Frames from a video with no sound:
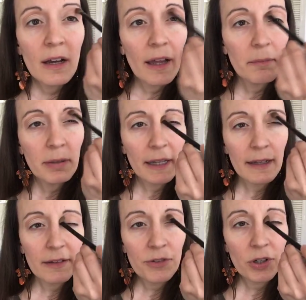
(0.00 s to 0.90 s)
and
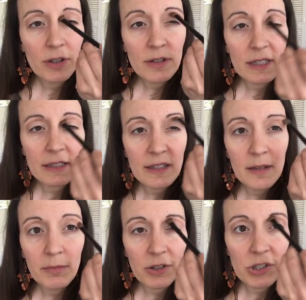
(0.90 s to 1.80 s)
blend. If you're using the
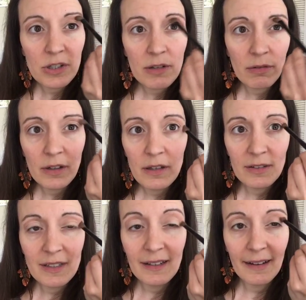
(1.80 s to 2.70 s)
same brushes you were
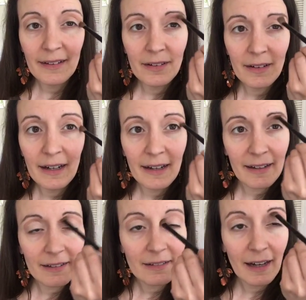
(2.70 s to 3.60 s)
using, I know
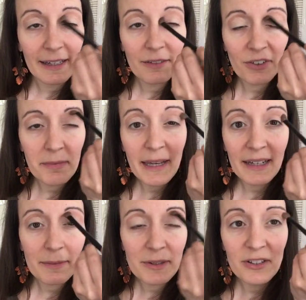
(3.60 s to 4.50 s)
I get free
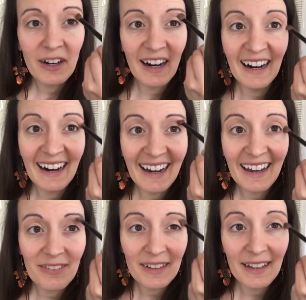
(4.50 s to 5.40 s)
makeup, so I
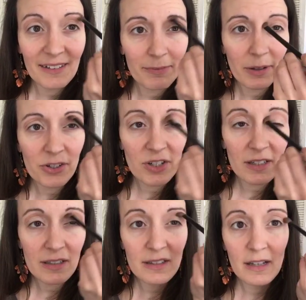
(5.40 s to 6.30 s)
have a lot of
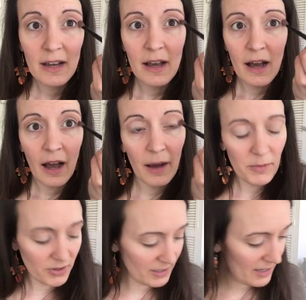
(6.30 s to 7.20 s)
brushes.
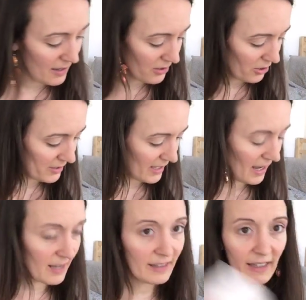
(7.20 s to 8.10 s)
You can either
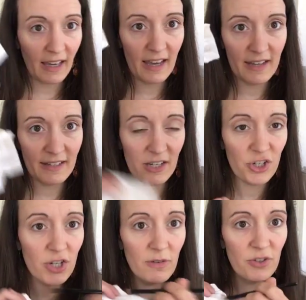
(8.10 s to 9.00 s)
take like a
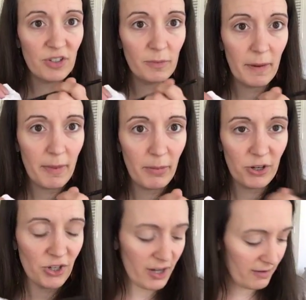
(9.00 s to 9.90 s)
tissue and just wipe the
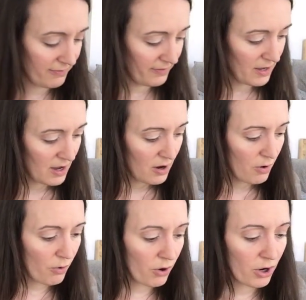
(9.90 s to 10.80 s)
brush off,
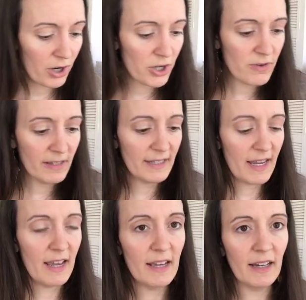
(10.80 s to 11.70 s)
or you can
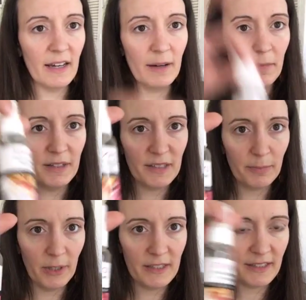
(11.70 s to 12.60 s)
take a
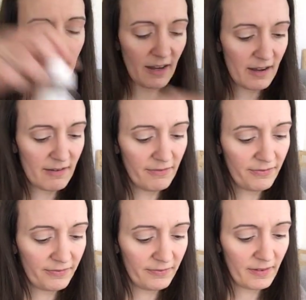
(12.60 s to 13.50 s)
spritz
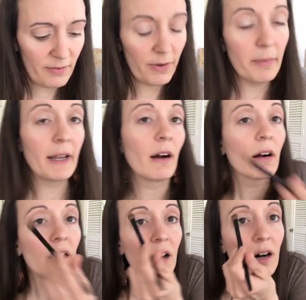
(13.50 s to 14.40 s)
of rubbing
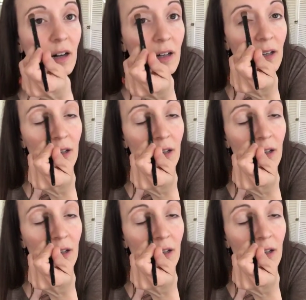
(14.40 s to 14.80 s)
alcohol